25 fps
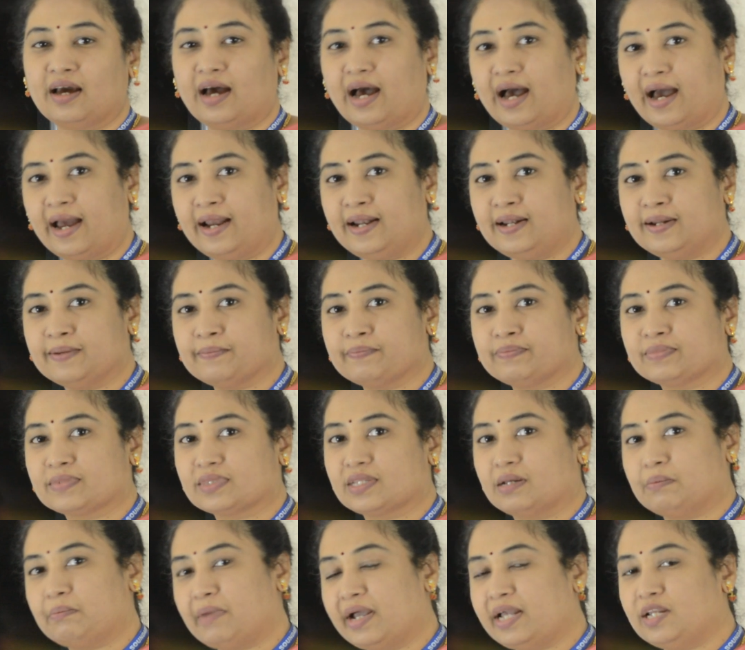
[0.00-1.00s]
and
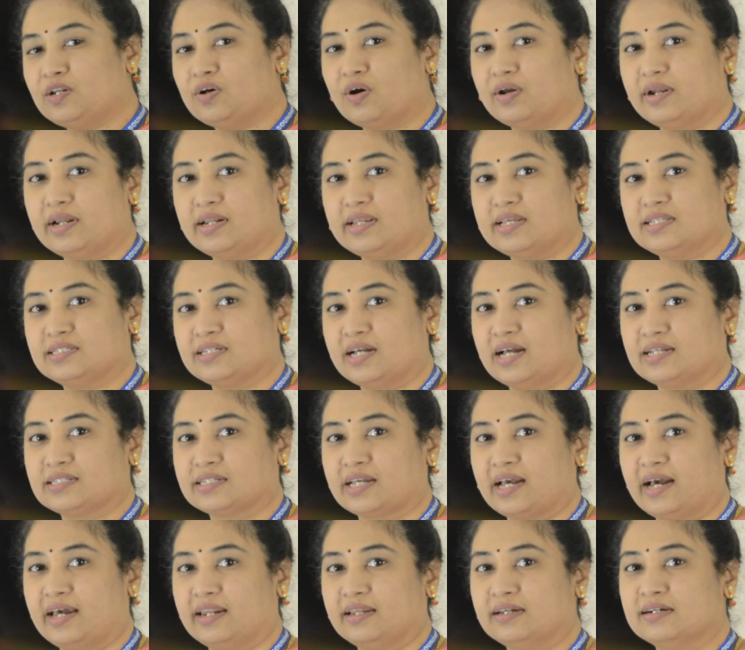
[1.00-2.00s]
the minority charge
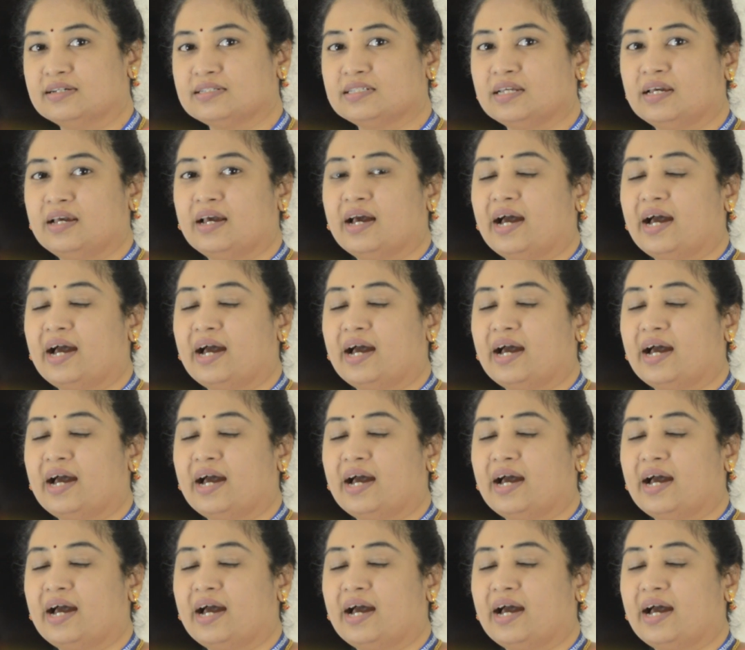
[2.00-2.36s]
carriers,